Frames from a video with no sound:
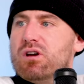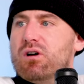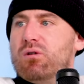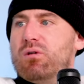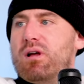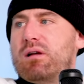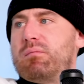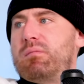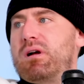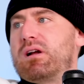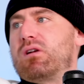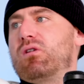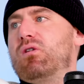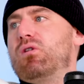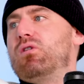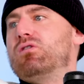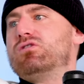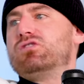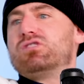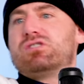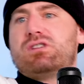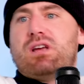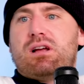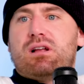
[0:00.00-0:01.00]
So like my
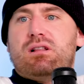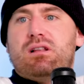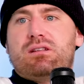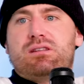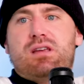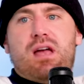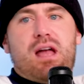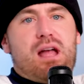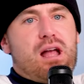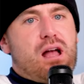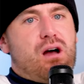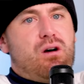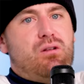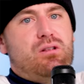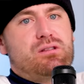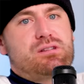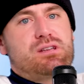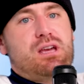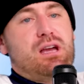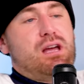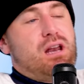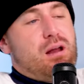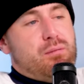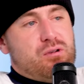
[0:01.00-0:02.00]
goal is just like let's hang
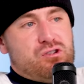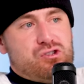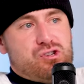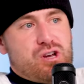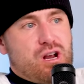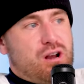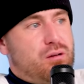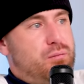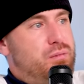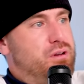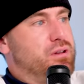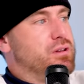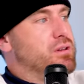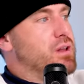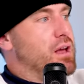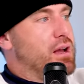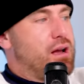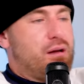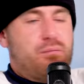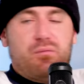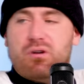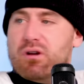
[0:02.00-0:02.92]
out, let's kick it. I'm a gentleman.